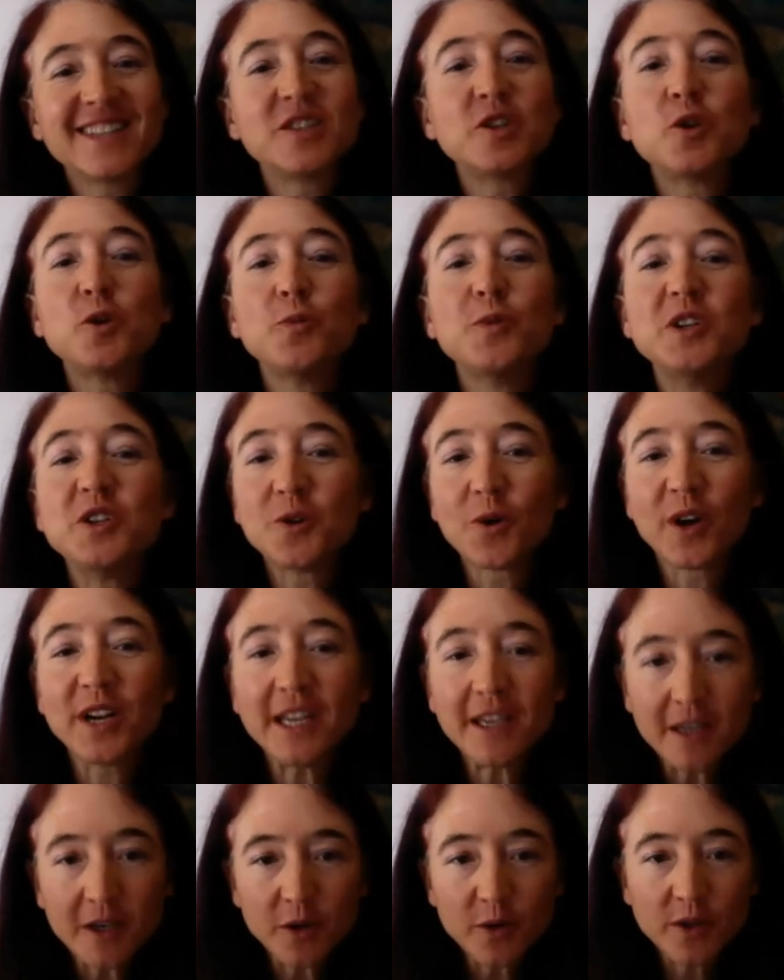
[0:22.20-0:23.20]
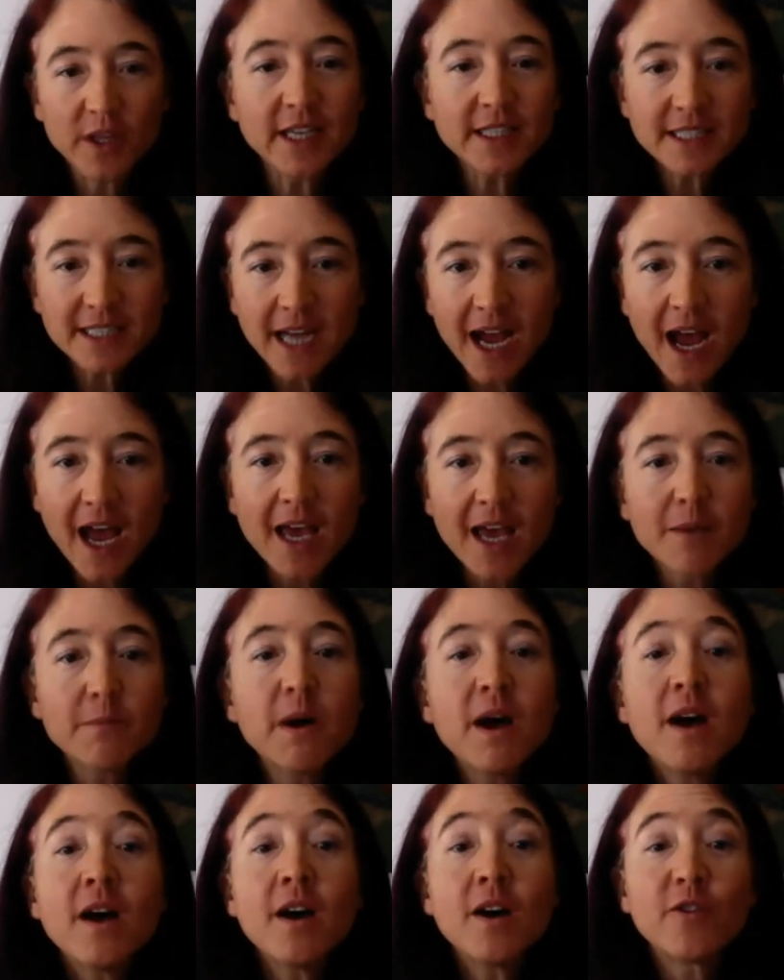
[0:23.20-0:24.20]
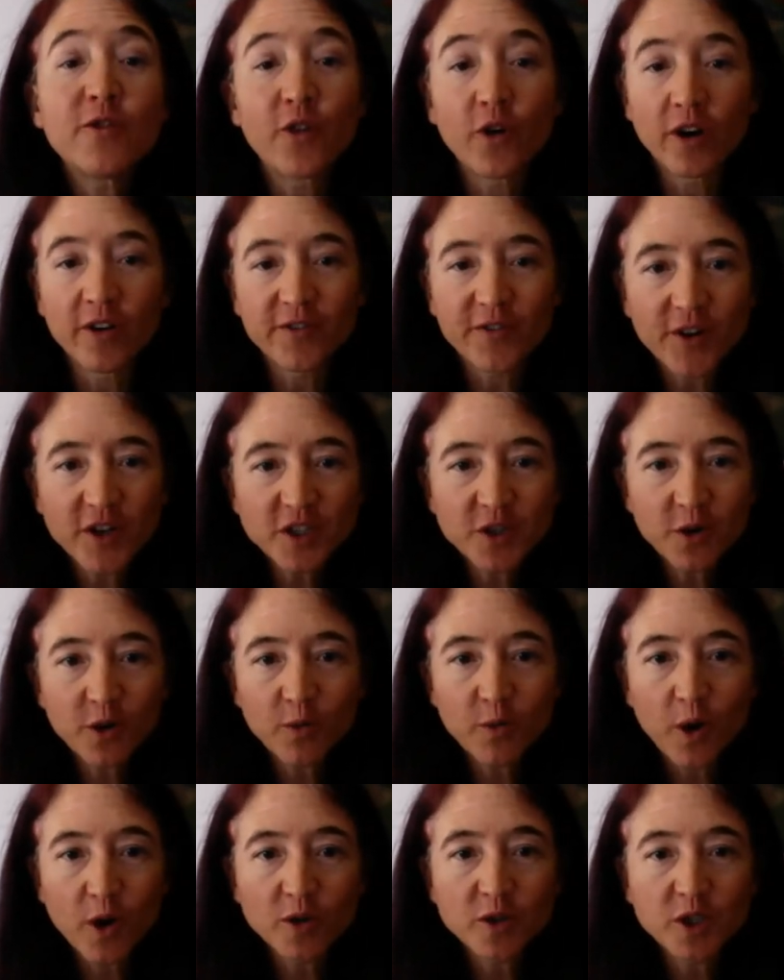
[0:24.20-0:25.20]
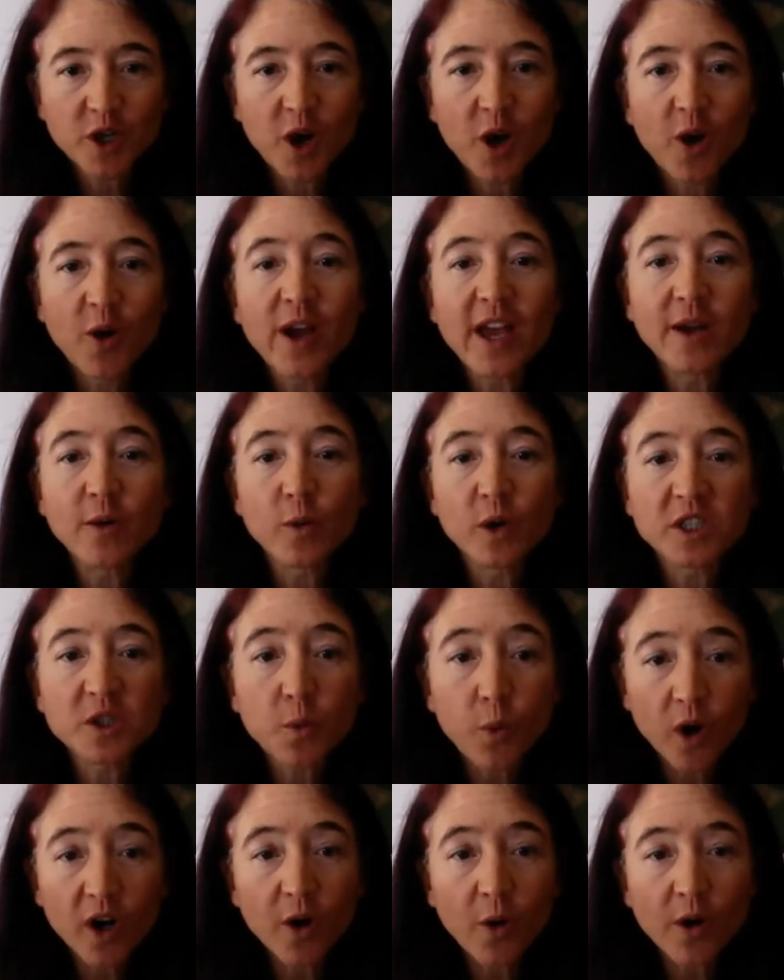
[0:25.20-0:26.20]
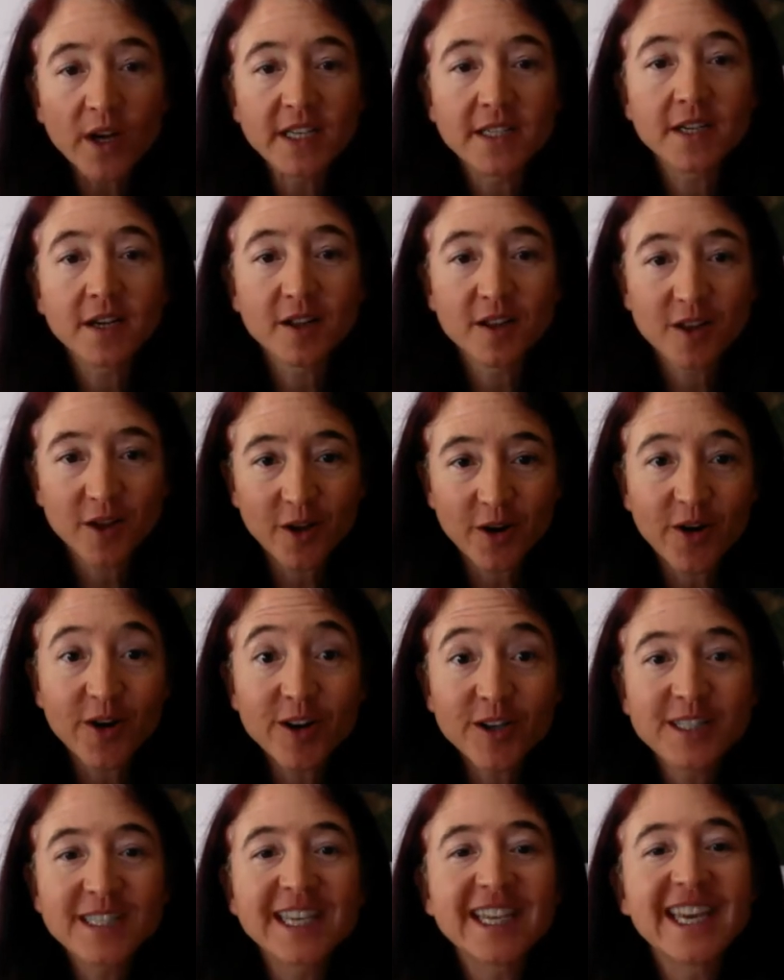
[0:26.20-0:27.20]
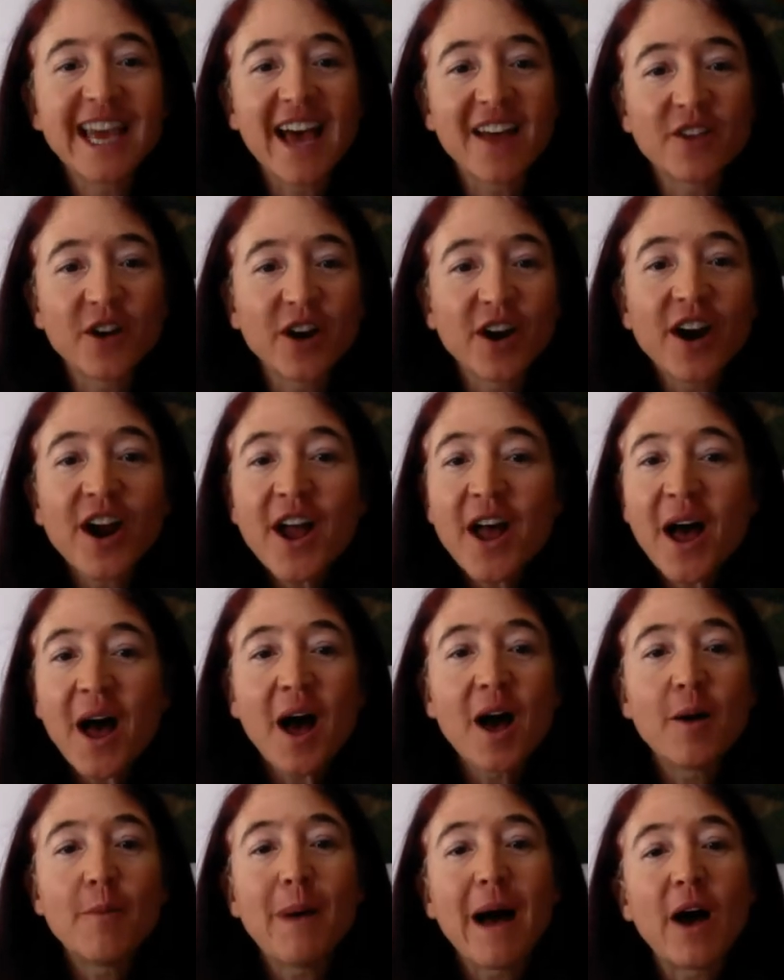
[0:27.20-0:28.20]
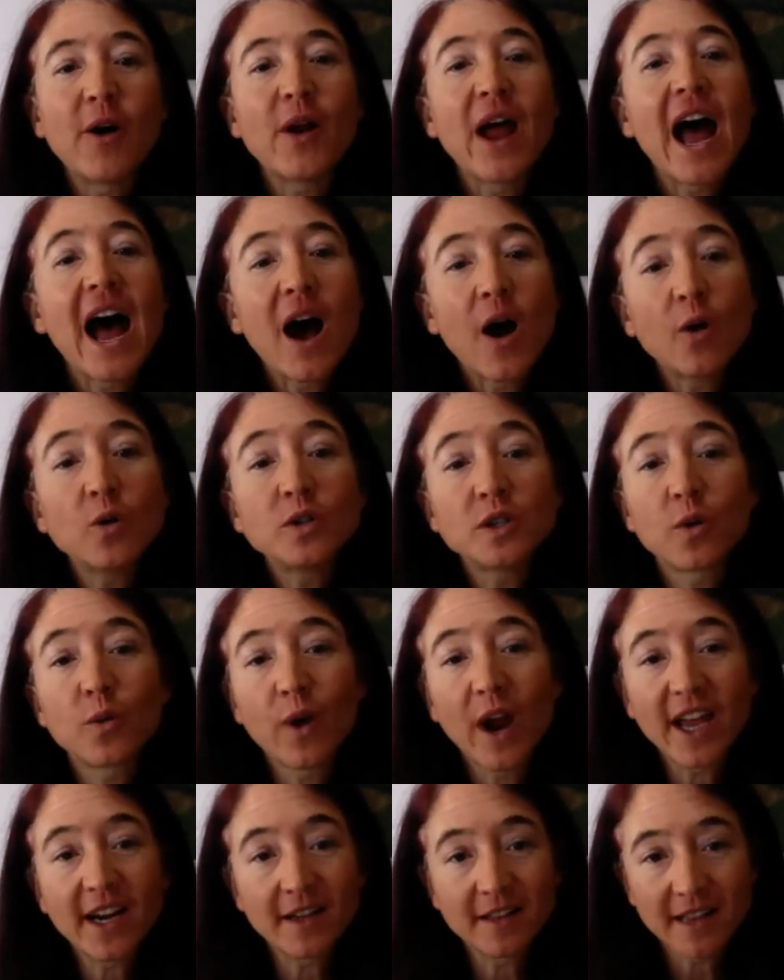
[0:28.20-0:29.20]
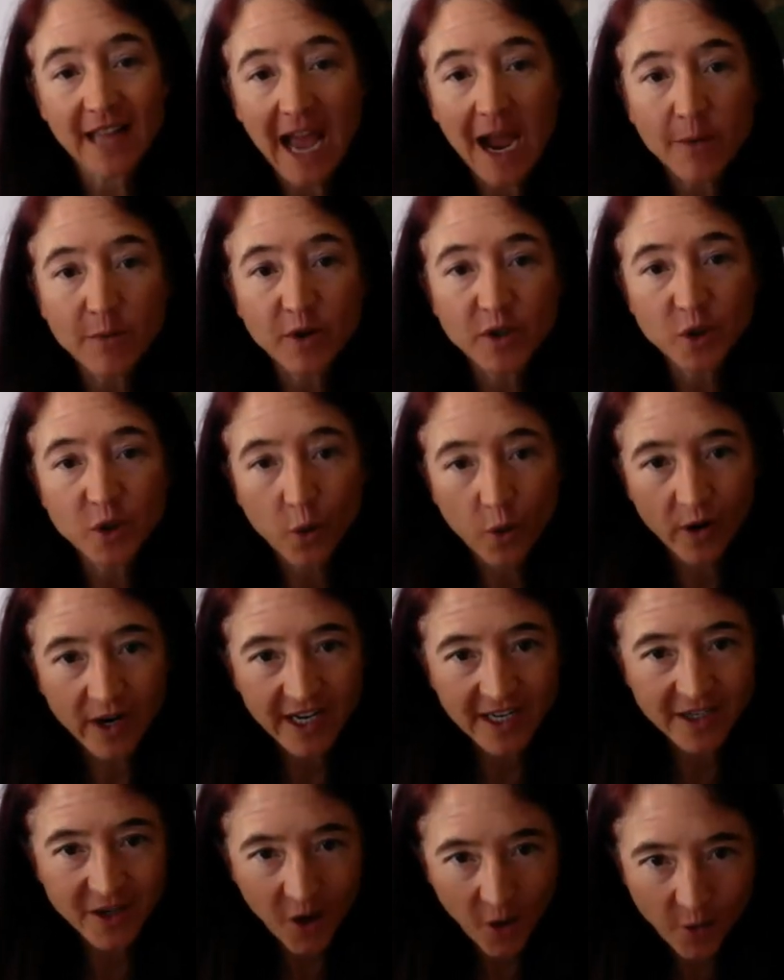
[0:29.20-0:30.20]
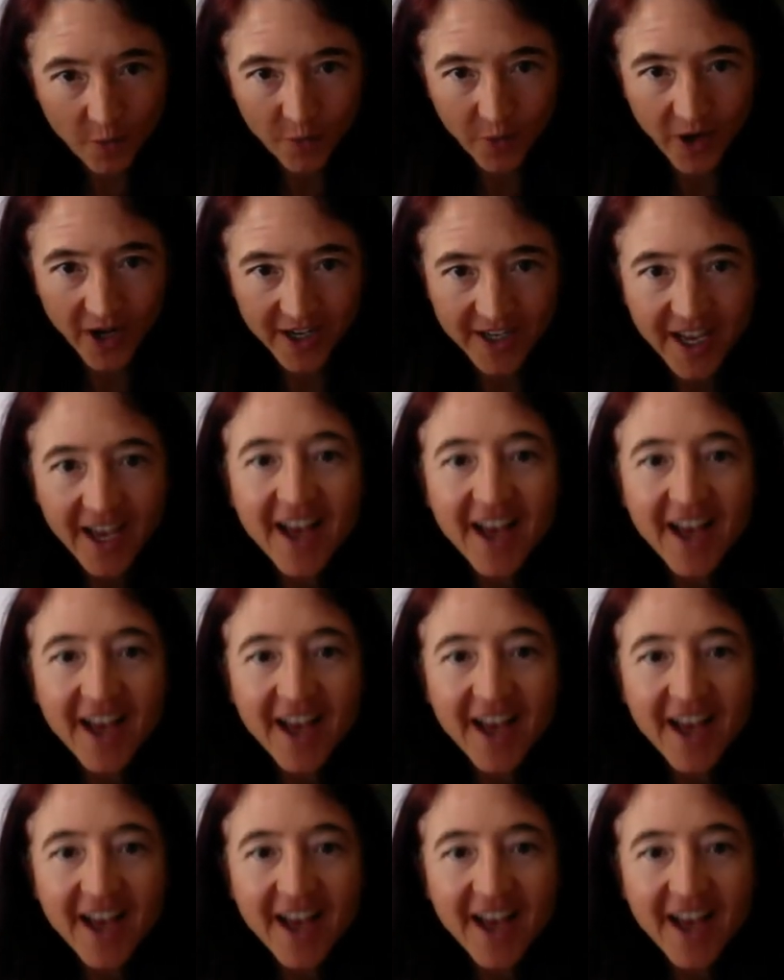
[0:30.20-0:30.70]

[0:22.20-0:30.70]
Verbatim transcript: to be joining you this time for a virtual roadshow in which we're going to learn together about how to write a laboratory notebook.